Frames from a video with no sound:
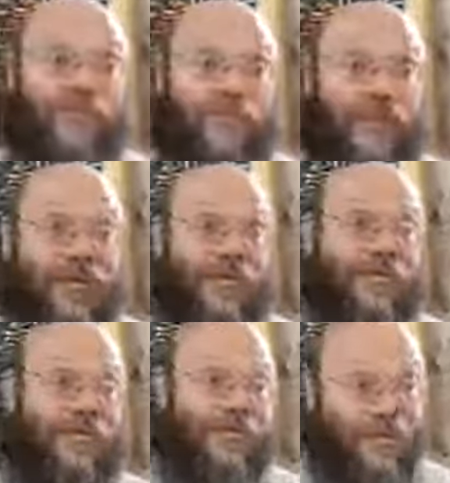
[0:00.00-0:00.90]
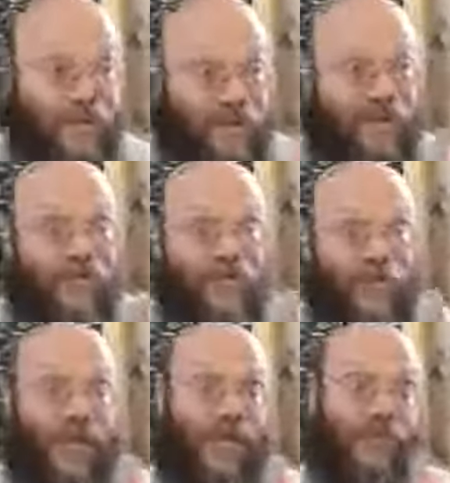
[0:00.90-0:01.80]
because from
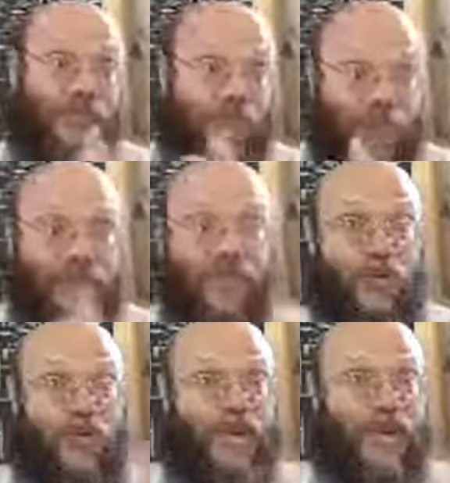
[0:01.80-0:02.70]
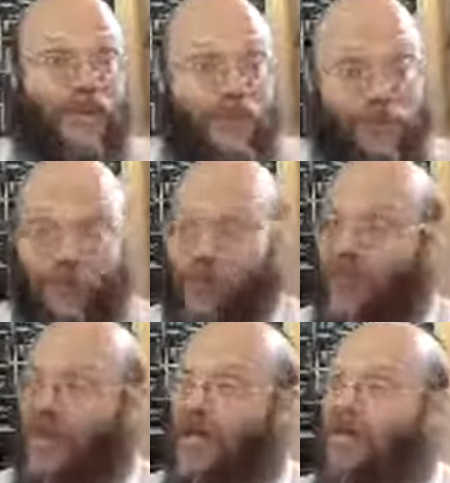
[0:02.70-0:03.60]
him it's a new beginning.
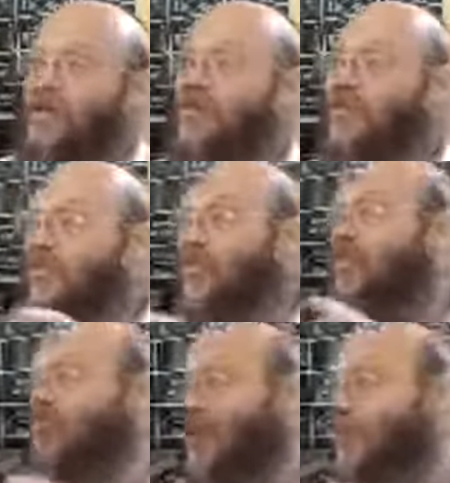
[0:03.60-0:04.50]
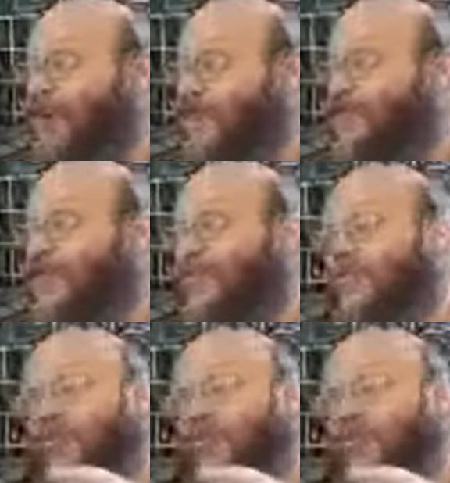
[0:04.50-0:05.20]
So those three branches of